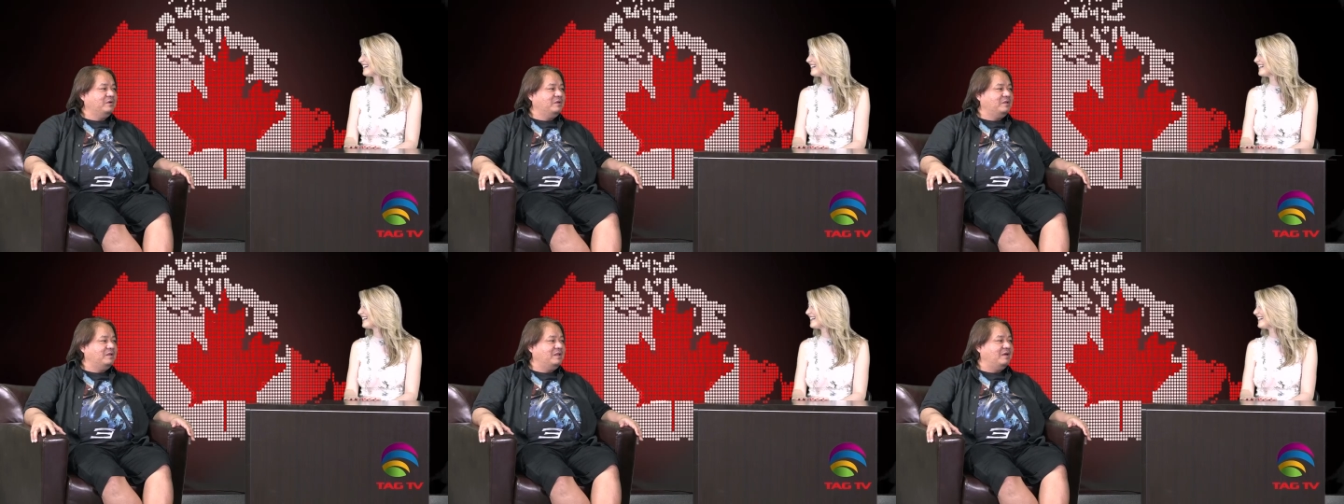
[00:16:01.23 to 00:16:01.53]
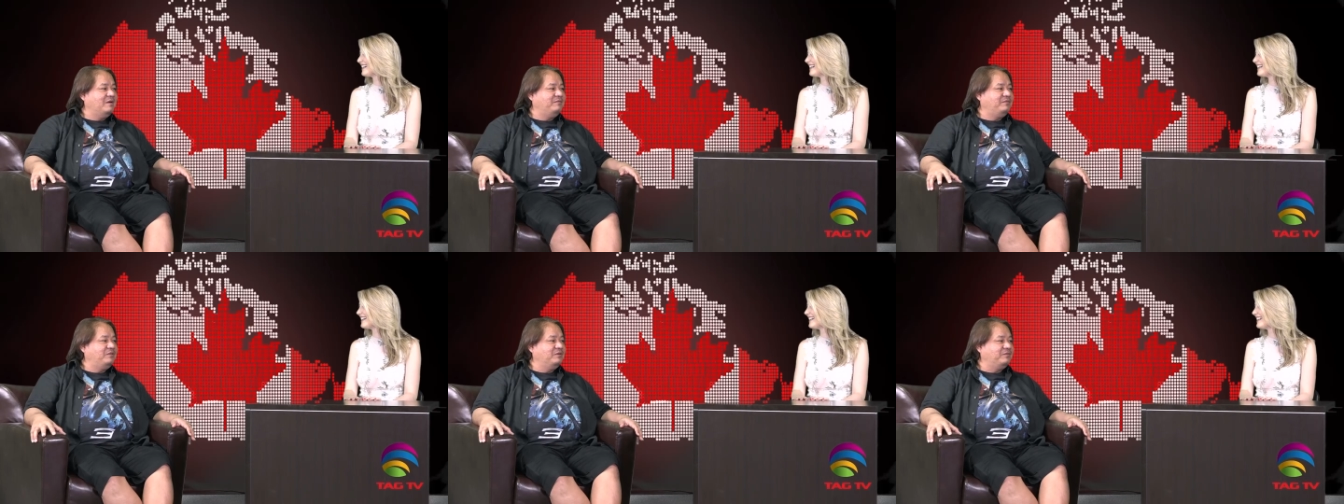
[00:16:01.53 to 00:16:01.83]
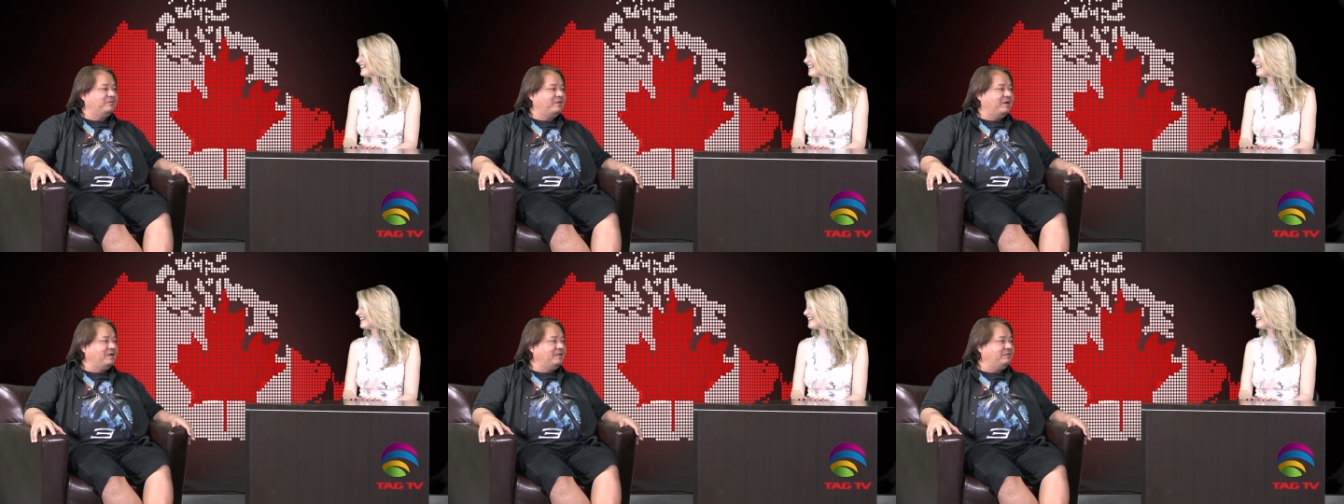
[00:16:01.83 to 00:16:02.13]
love to
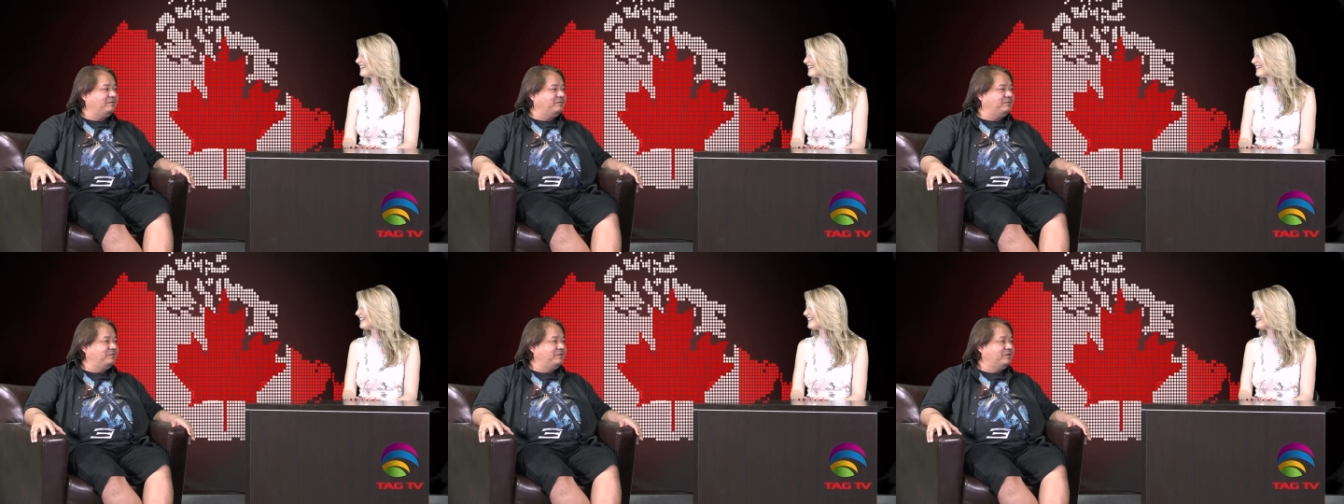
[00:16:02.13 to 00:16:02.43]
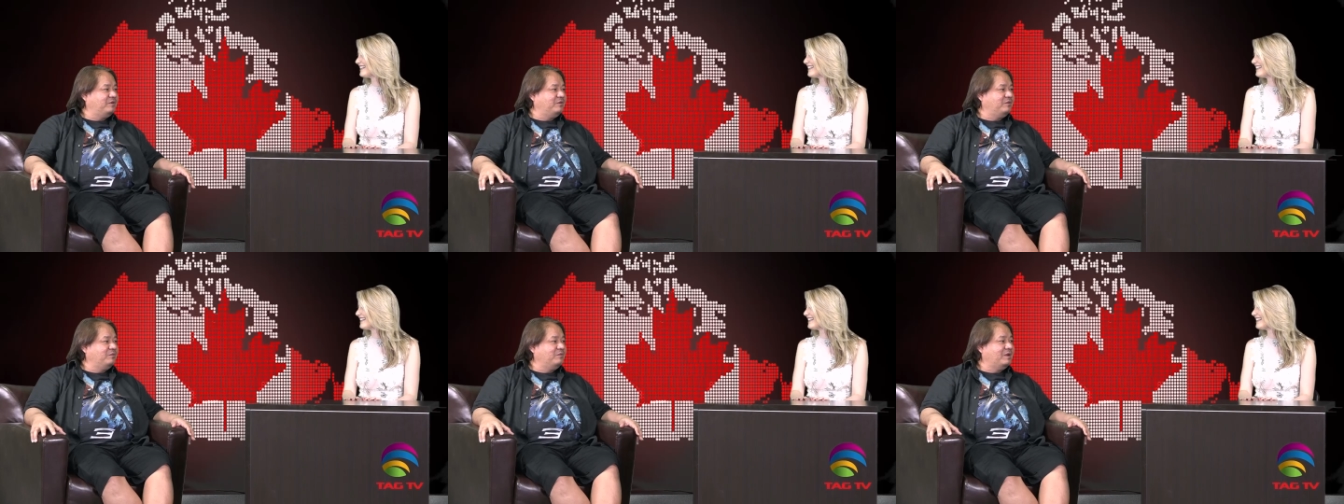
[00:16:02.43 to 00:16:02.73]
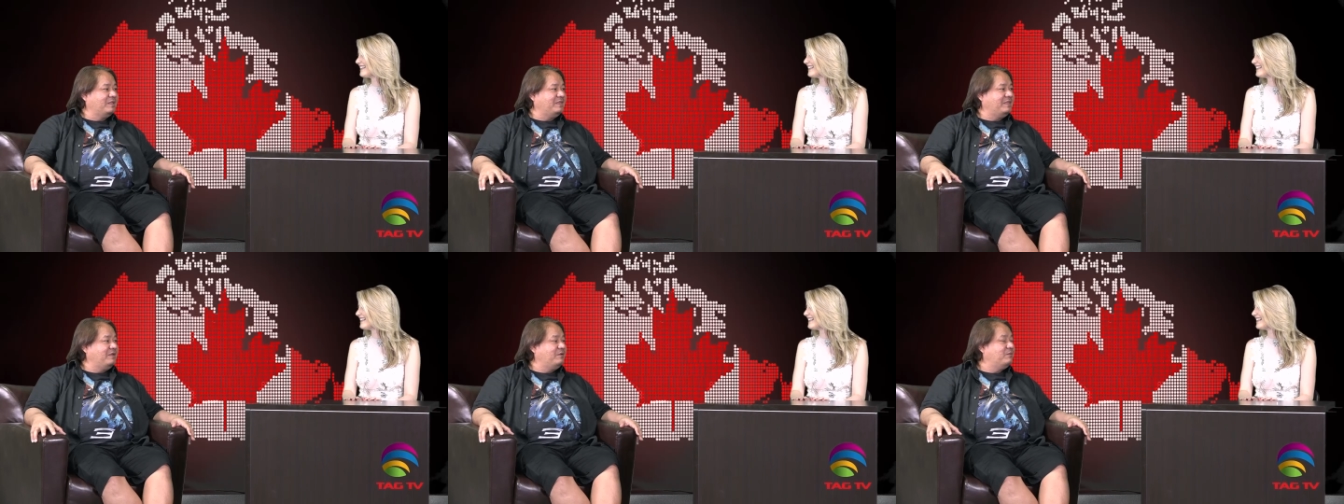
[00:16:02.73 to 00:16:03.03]
fight for
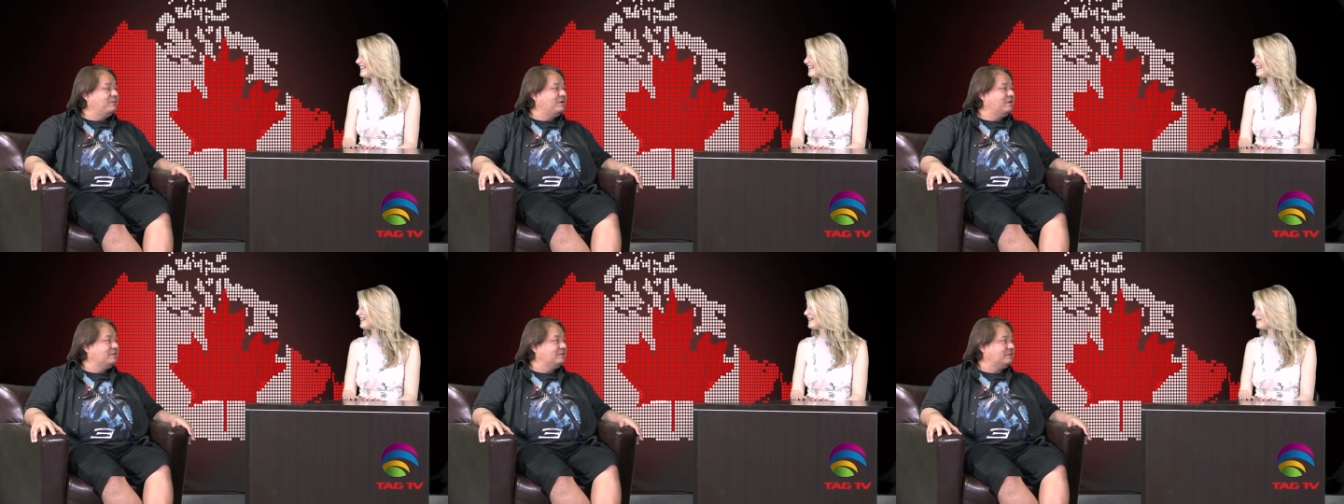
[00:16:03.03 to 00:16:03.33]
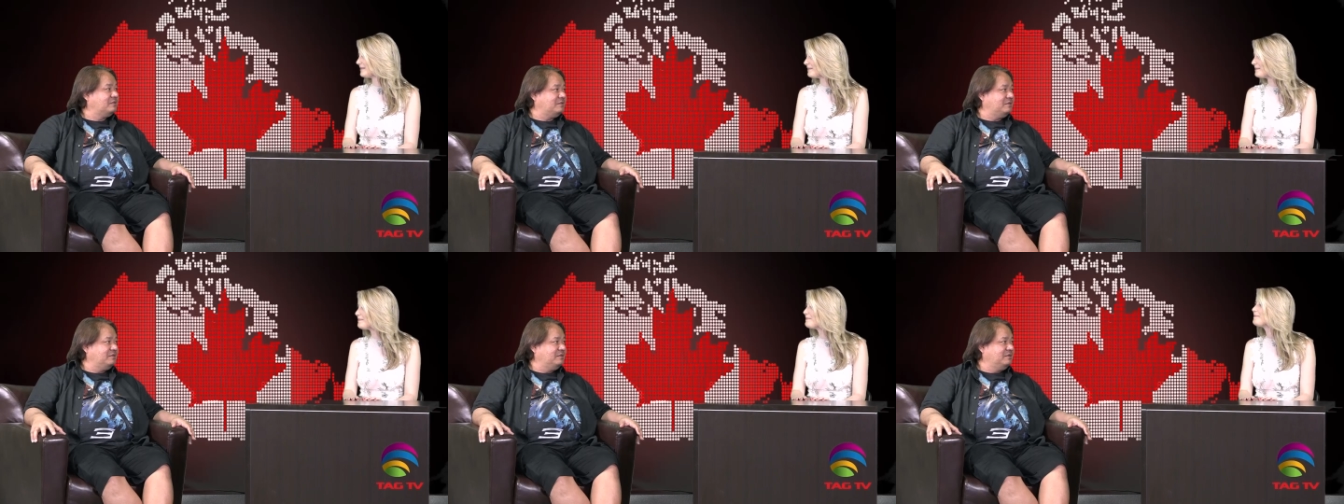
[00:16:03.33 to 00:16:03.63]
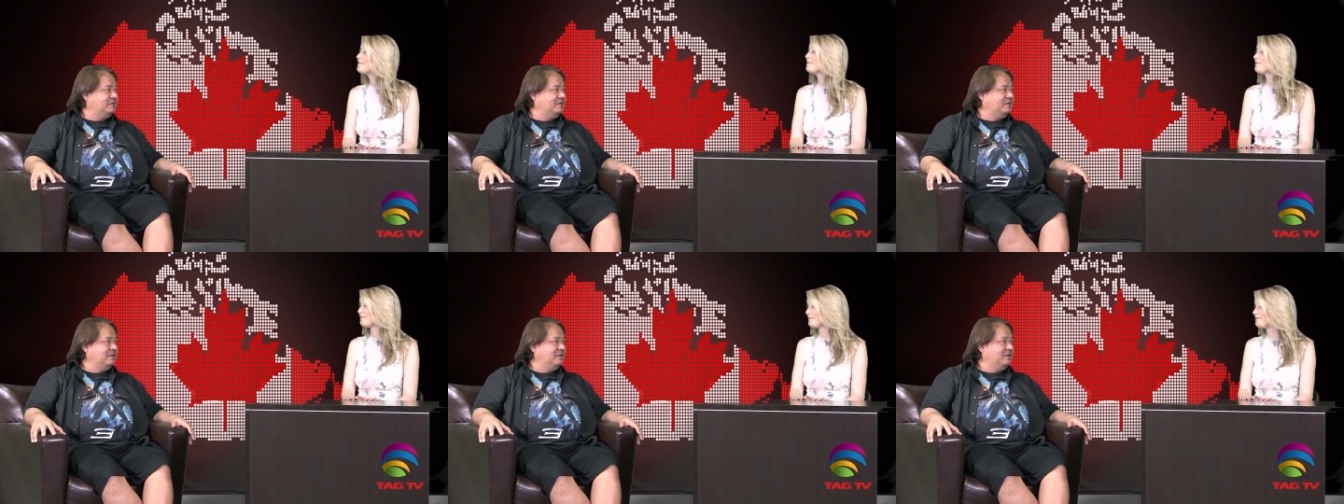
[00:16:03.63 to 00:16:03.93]
what they want,
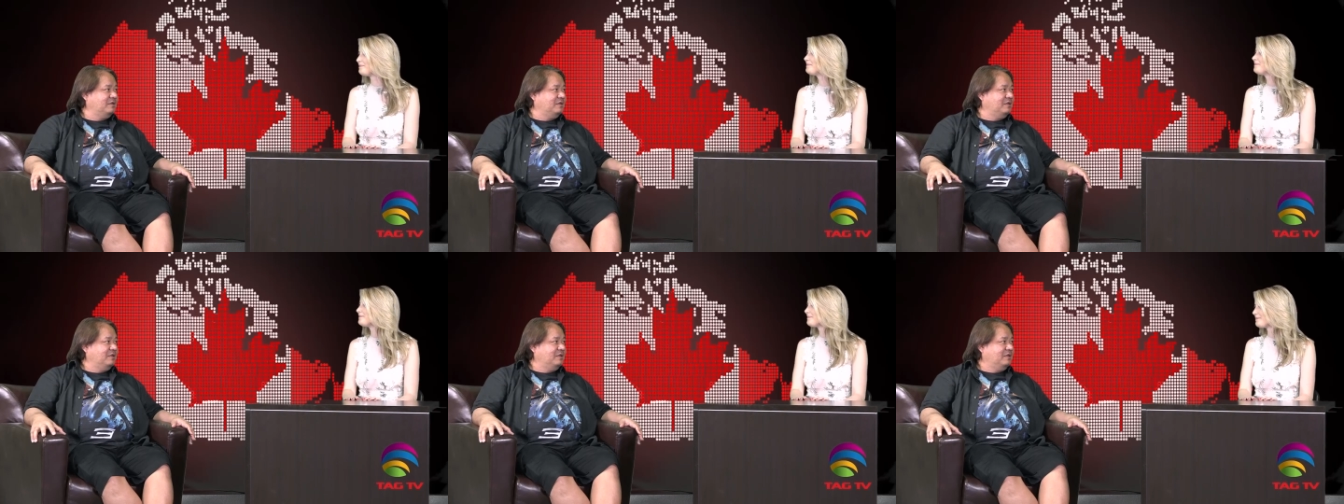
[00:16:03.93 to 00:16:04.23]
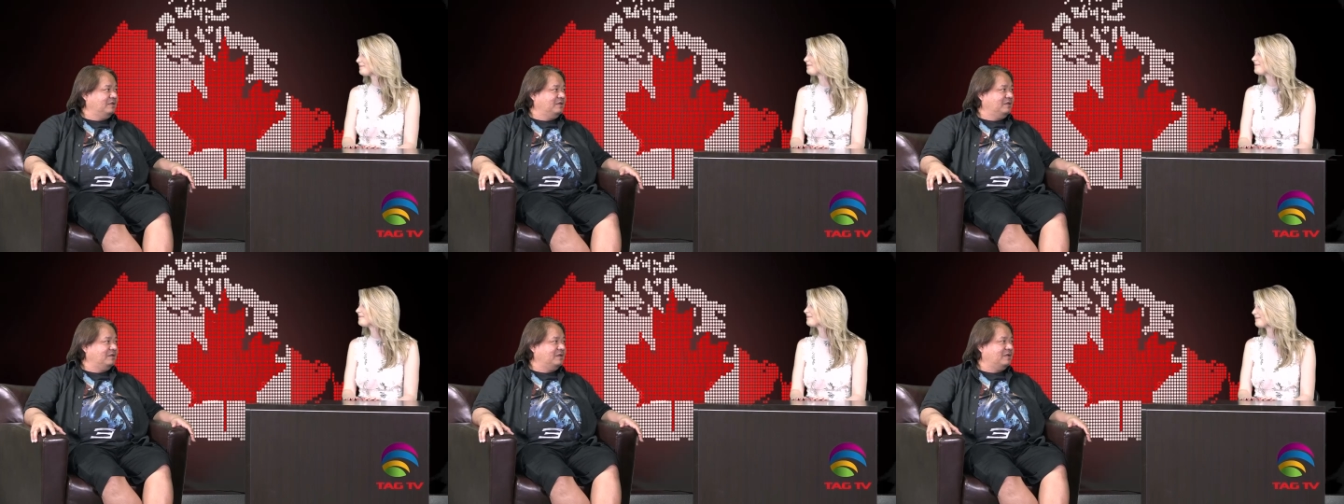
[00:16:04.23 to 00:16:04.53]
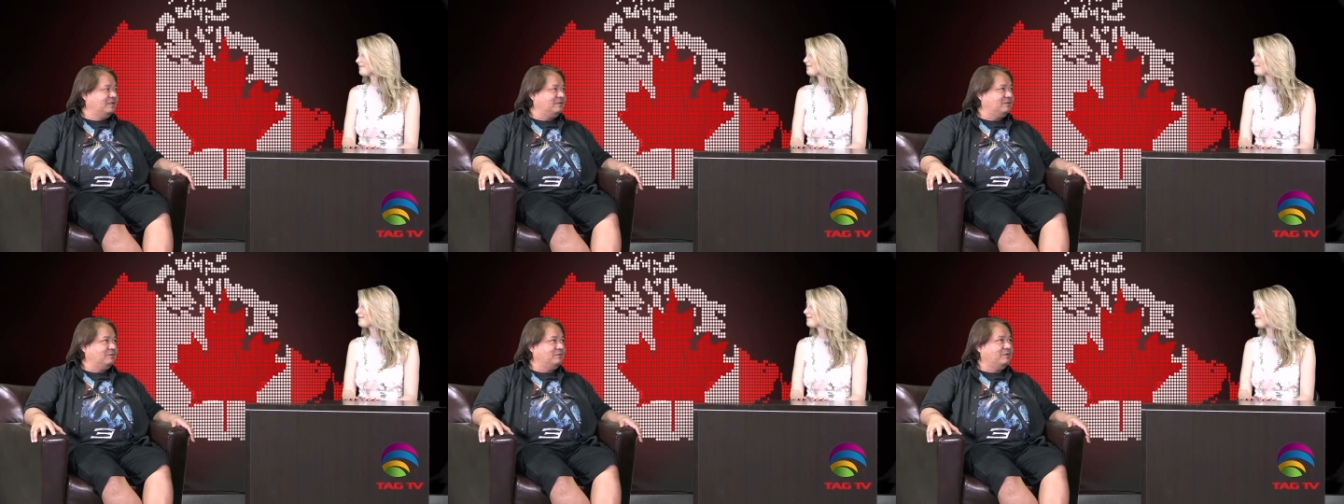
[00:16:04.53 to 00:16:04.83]

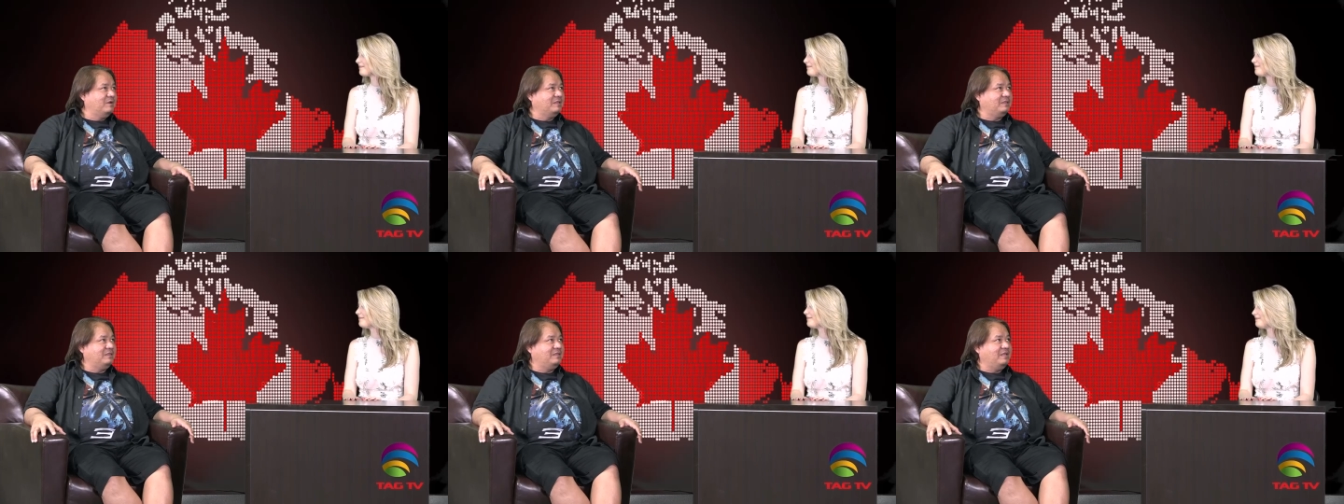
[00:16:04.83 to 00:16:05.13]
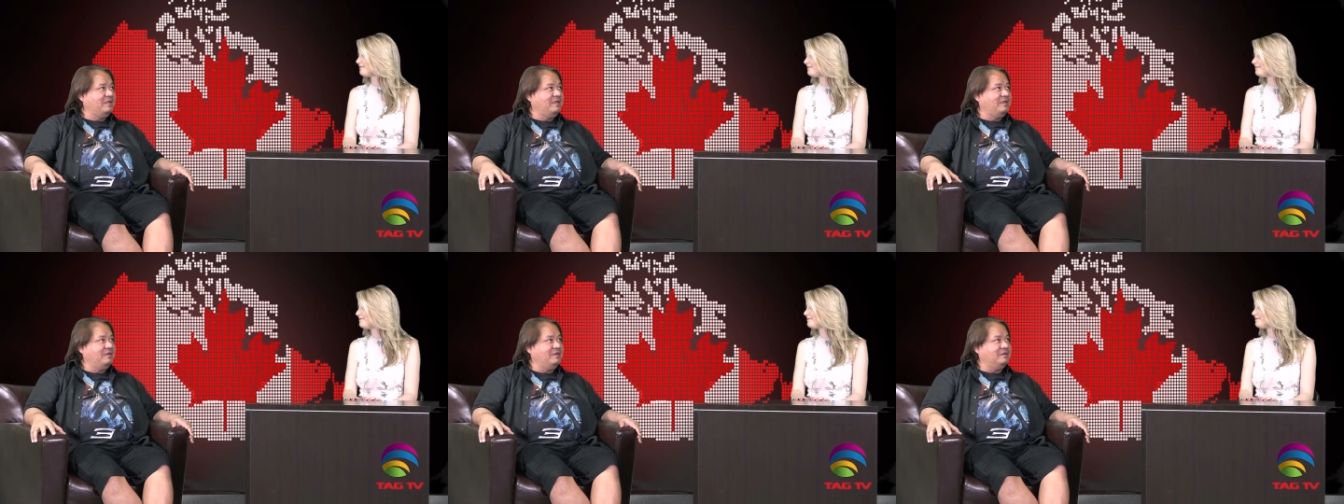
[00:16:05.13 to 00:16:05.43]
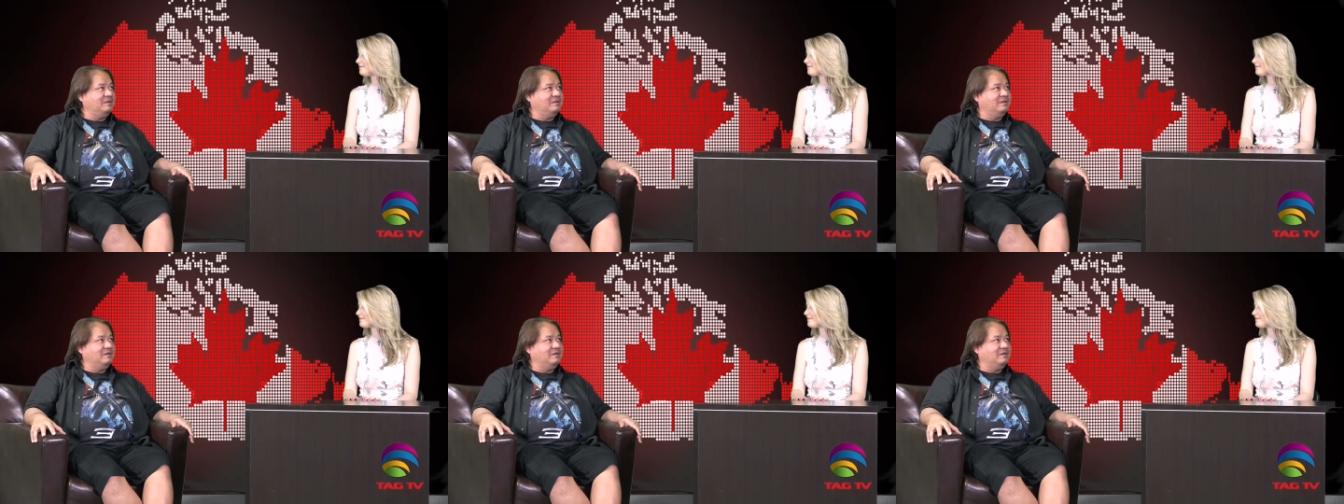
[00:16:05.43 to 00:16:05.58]
not what they.